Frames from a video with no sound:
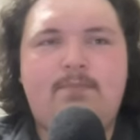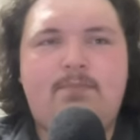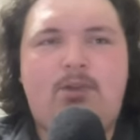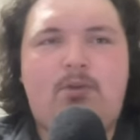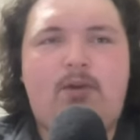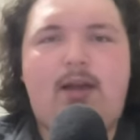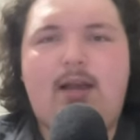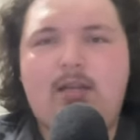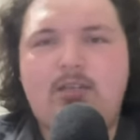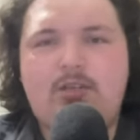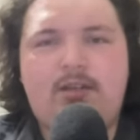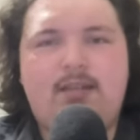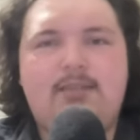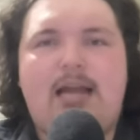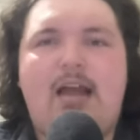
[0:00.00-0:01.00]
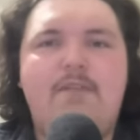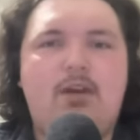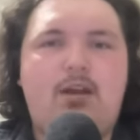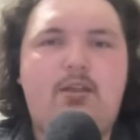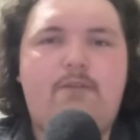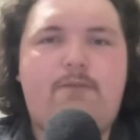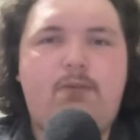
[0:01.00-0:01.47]
You know, the hustling,
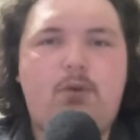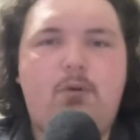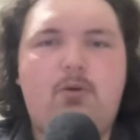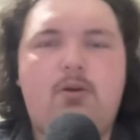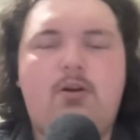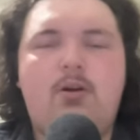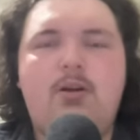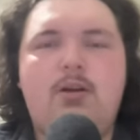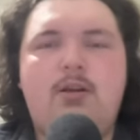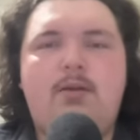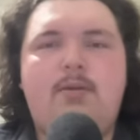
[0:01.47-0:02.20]
diving on the floor,